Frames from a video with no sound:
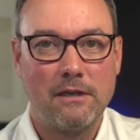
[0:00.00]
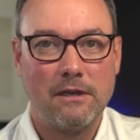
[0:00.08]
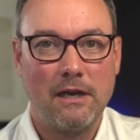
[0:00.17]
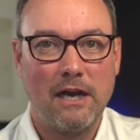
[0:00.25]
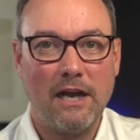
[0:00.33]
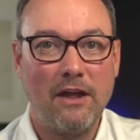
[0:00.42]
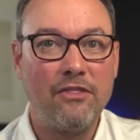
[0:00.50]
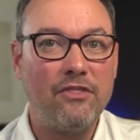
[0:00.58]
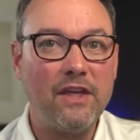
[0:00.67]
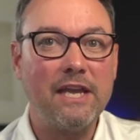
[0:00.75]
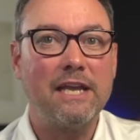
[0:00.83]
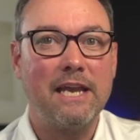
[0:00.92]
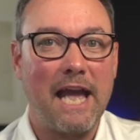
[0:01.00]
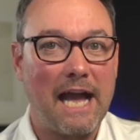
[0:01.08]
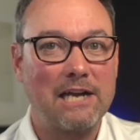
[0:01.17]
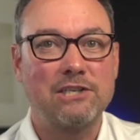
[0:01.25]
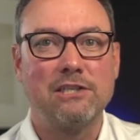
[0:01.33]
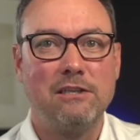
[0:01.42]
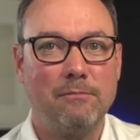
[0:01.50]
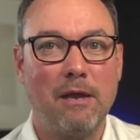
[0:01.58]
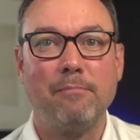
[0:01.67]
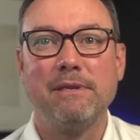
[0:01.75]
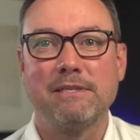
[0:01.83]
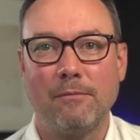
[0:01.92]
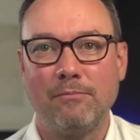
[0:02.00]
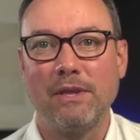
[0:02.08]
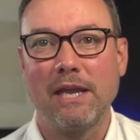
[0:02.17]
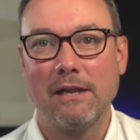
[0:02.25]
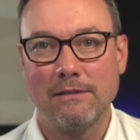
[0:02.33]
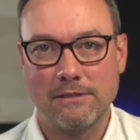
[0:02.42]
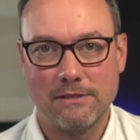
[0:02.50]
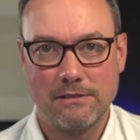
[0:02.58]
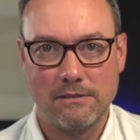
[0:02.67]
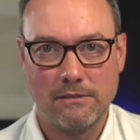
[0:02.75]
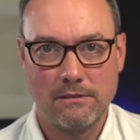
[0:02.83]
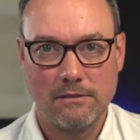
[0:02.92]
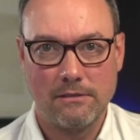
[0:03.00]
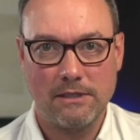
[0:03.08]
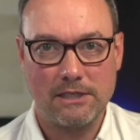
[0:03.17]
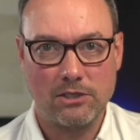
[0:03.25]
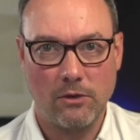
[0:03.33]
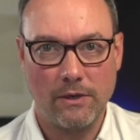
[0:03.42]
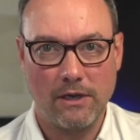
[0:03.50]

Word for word: I think it actually might be something else that's going on.